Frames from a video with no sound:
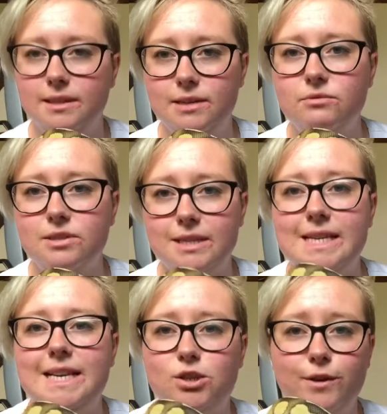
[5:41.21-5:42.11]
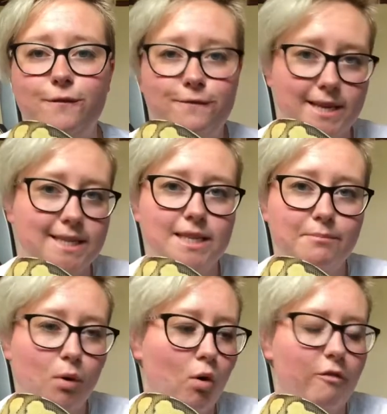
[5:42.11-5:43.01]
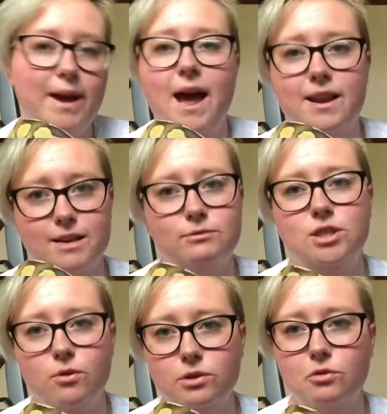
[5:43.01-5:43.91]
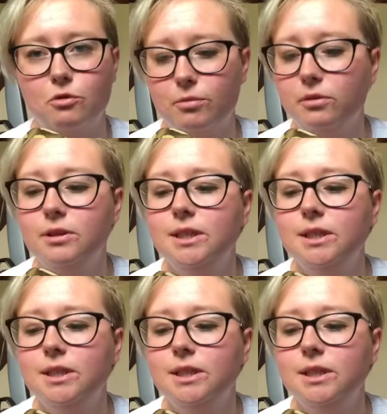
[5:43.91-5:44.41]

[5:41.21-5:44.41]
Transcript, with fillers: He was, he literally fitted in the ball of my hand. It was so adorable.